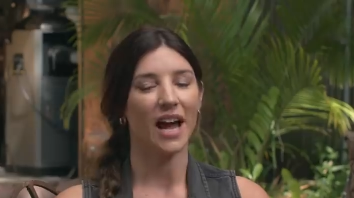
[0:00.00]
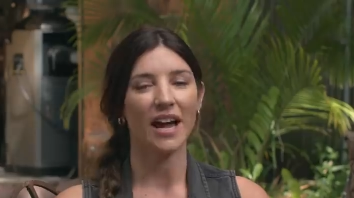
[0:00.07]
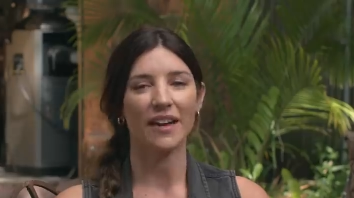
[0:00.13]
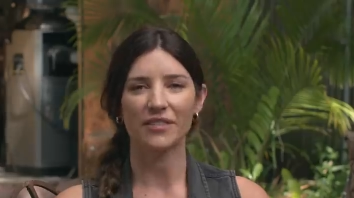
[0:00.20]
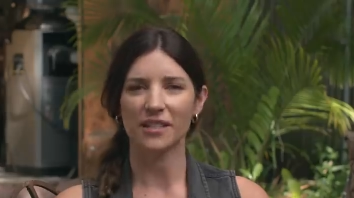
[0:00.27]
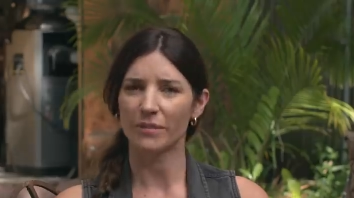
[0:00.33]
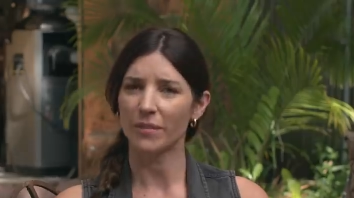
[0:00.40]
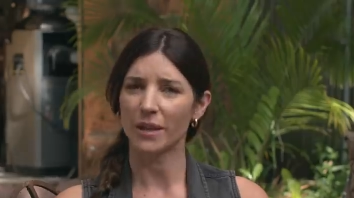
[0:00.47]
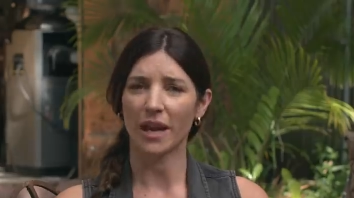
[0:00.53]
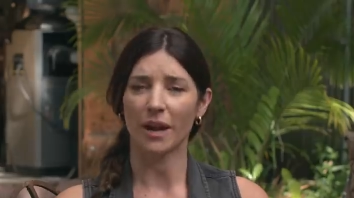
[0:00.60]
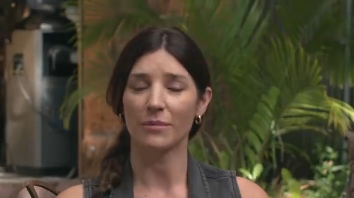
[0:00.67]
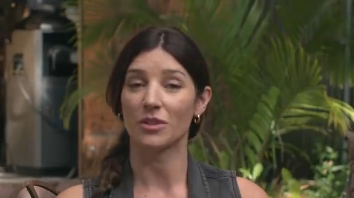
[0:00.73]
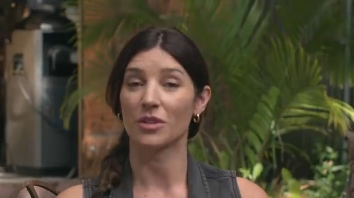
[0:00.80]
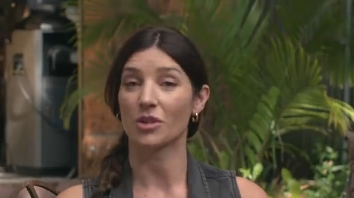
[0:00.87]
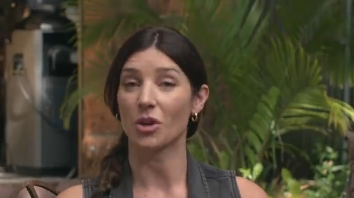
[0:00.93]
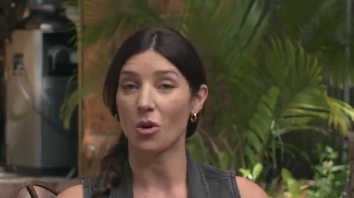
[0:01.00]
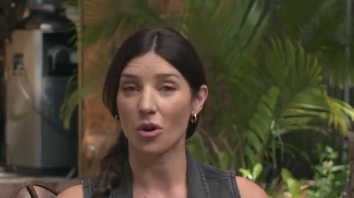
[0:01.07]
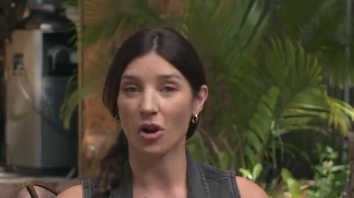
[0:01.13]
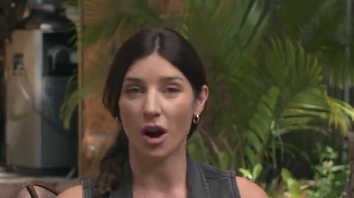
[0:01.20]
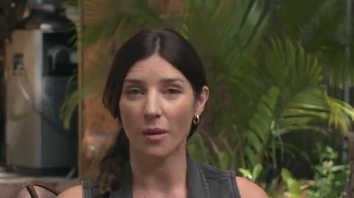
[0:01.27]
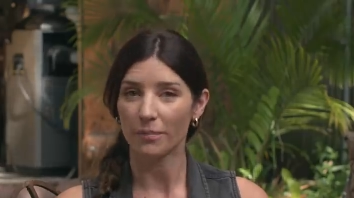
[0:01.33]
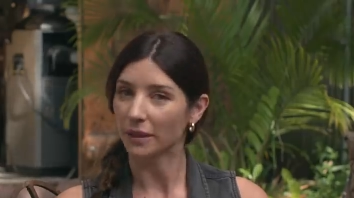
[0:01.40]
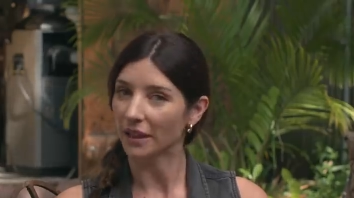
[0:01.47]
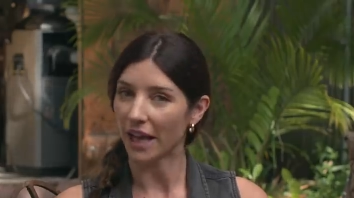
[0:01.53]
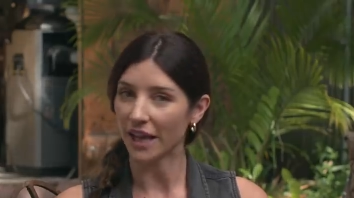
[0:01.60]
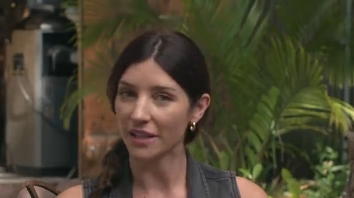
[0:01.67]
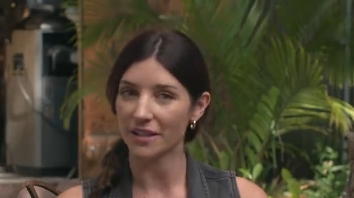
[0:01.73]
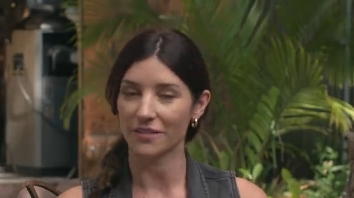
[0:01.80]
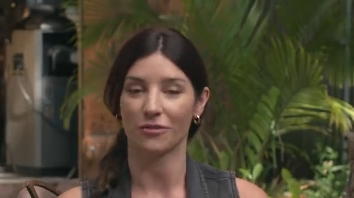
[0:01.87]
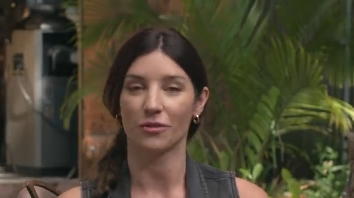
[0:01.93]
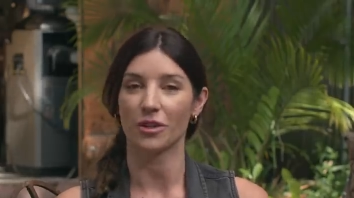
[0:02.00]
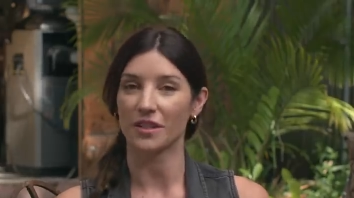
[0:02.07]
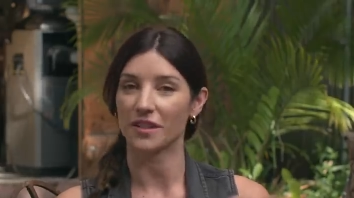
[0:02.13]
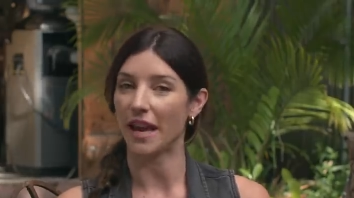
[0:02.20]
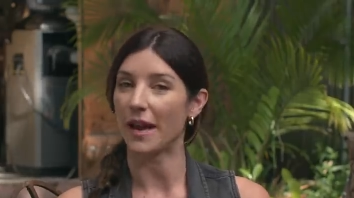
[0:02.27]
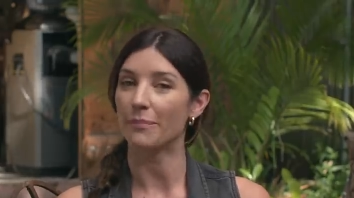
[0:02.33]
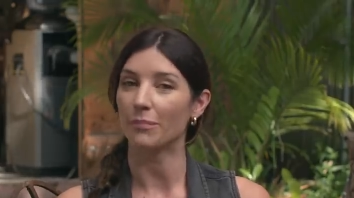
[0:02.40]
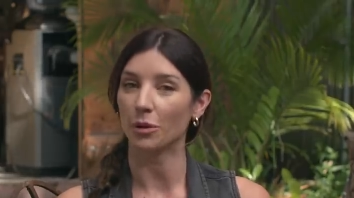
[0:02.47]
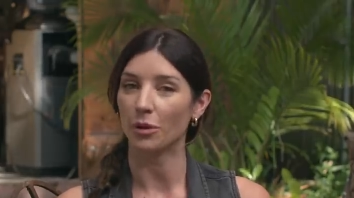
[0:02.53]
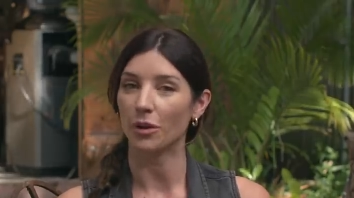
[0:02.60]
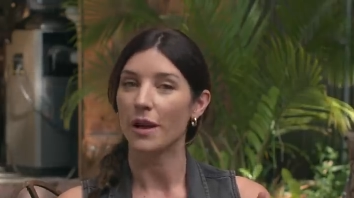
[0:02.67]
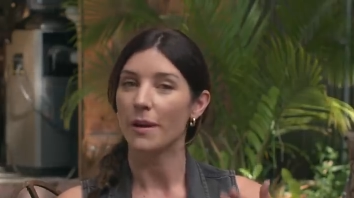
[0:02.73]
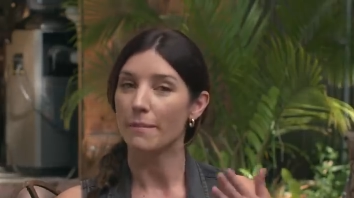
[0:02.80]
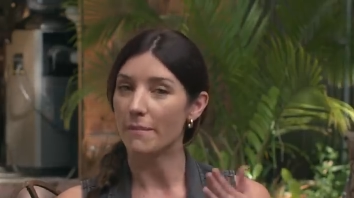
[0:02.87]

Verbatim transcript: Knives can become so complex, for example,